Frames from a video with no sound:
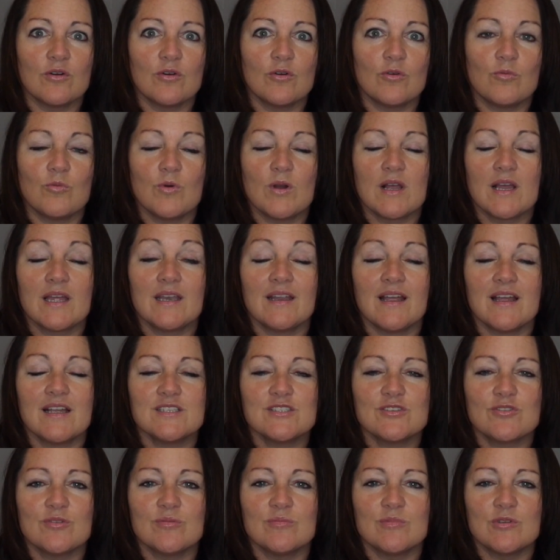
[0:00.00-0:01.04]
or what kind of
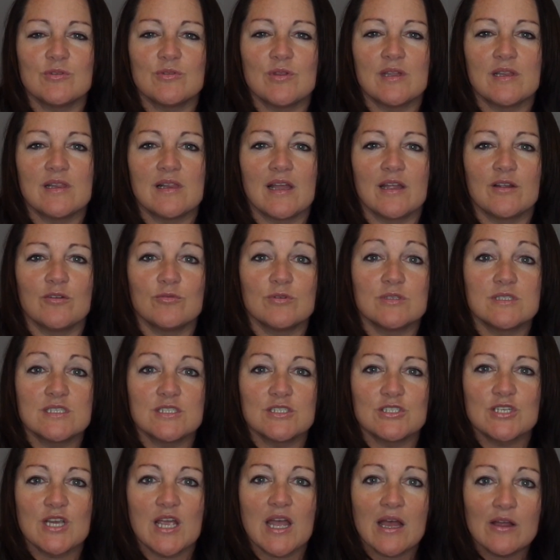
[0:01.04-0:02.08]
ice cream do they like? What's a
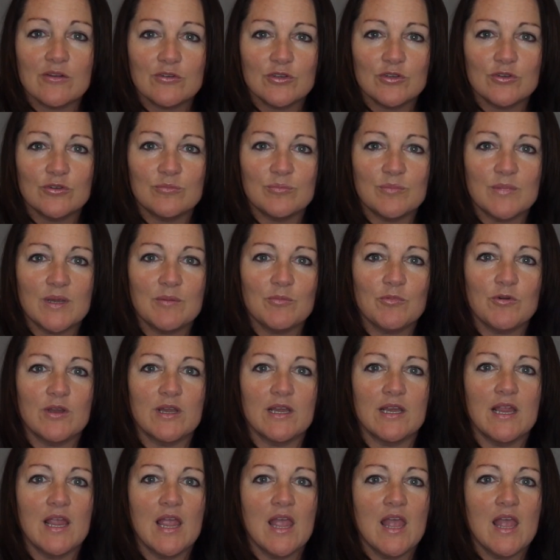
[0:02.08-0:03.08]
childhood memory